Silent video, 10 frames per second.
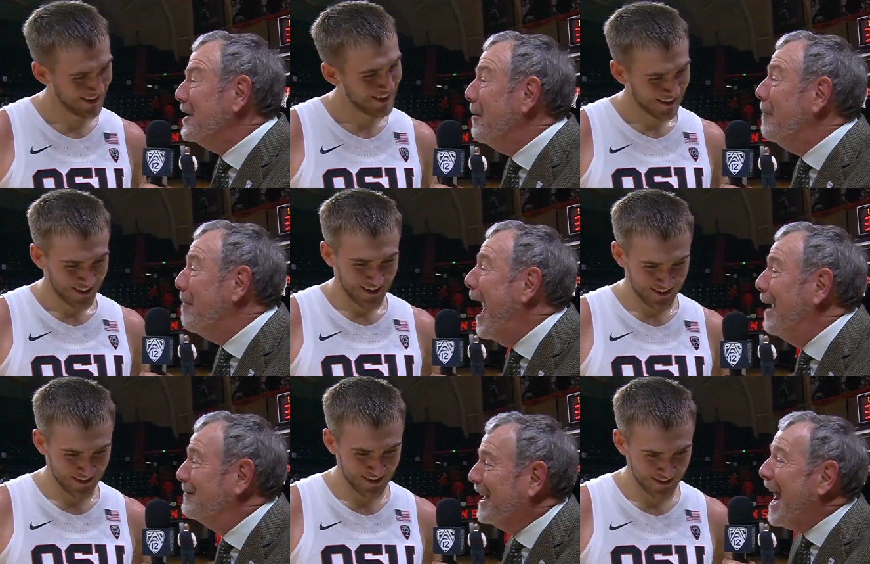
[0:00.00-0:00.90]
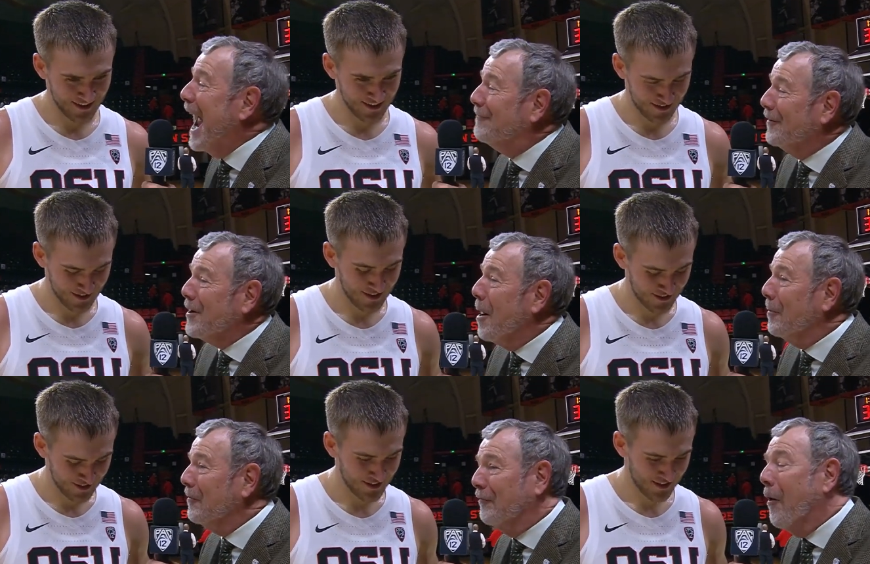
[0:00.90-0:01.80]
Speaker 1: you went by him tonight for
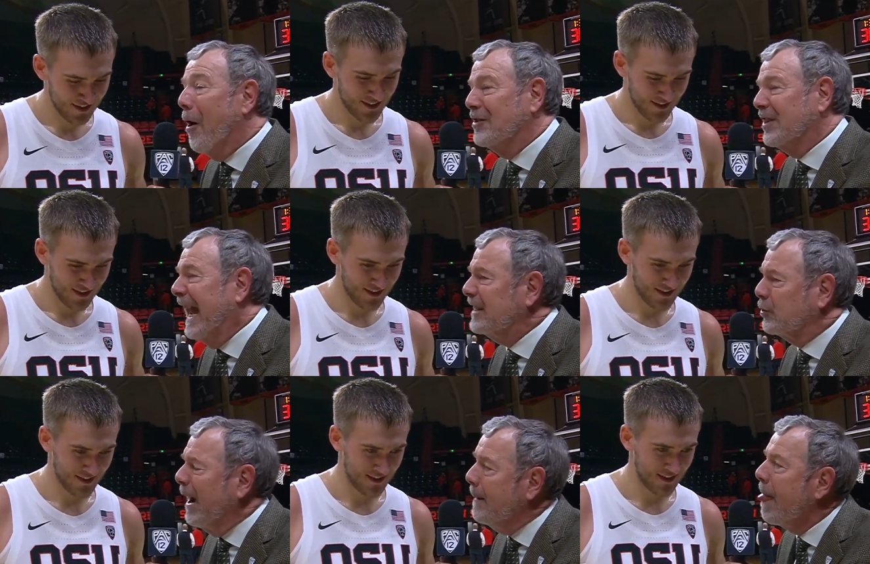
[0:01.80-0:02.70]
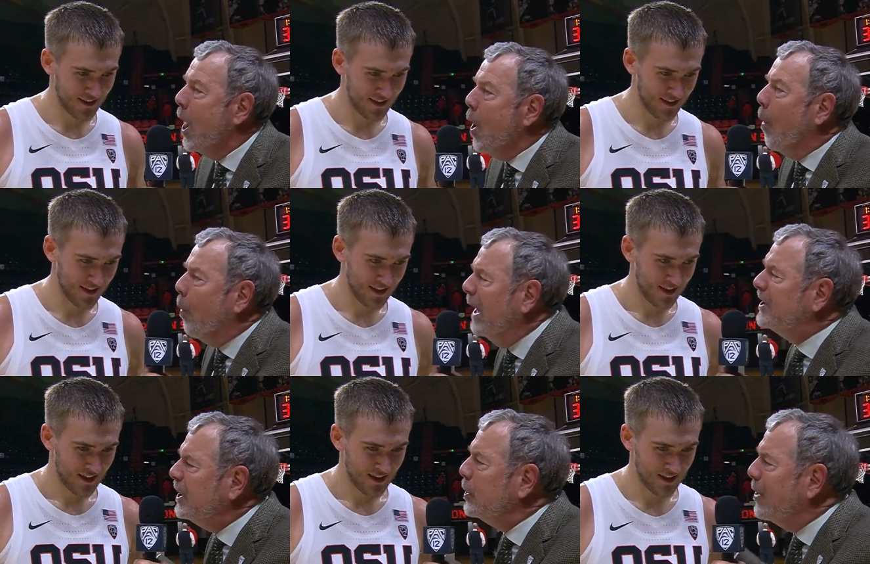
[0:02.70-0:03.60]
number four, so that's great. What
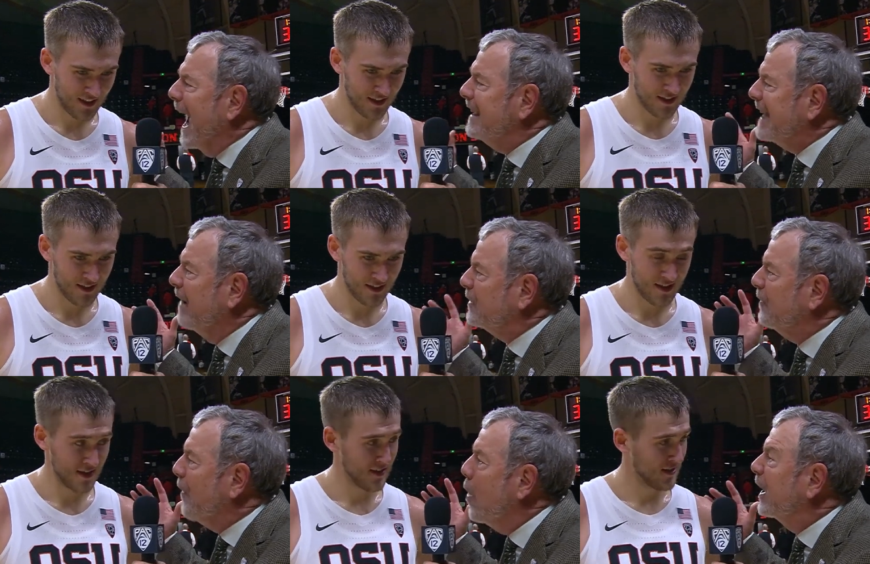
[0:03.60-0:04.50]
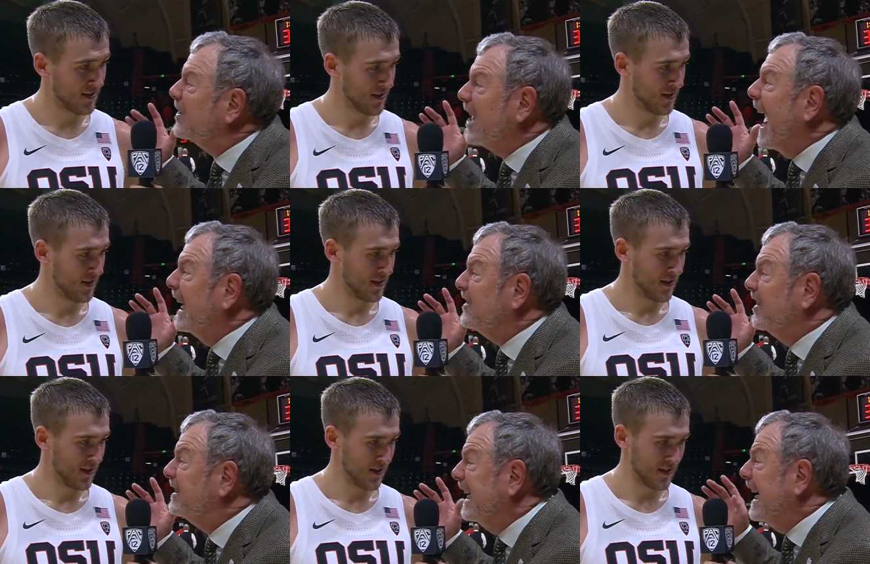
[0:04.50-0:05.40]
do you guys have to focus on as
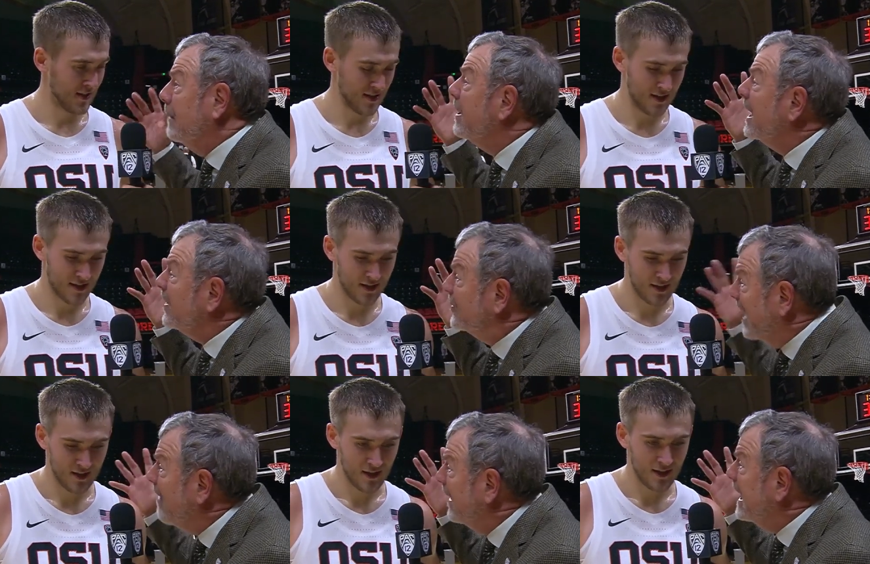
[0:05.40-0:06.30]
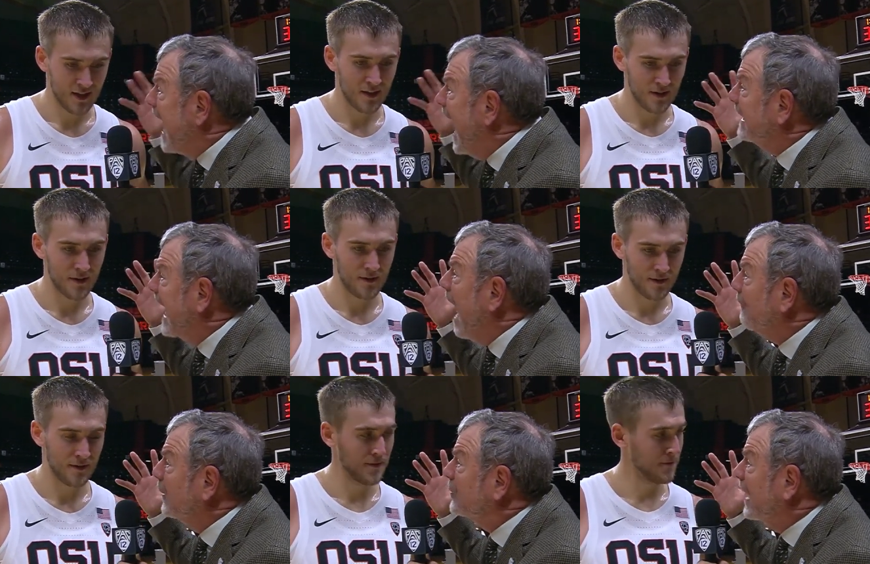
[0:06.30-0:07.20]
a team? Seven
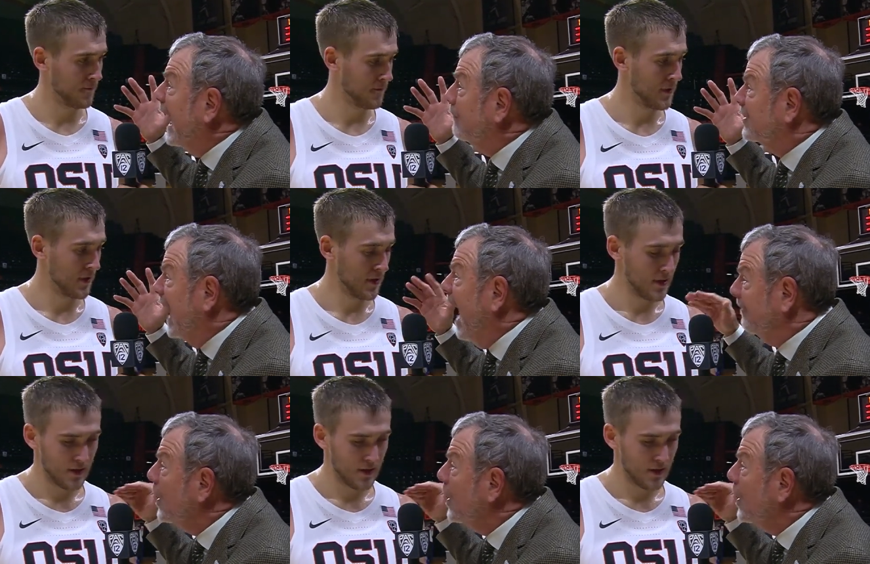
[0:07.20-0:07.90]
non-conference games left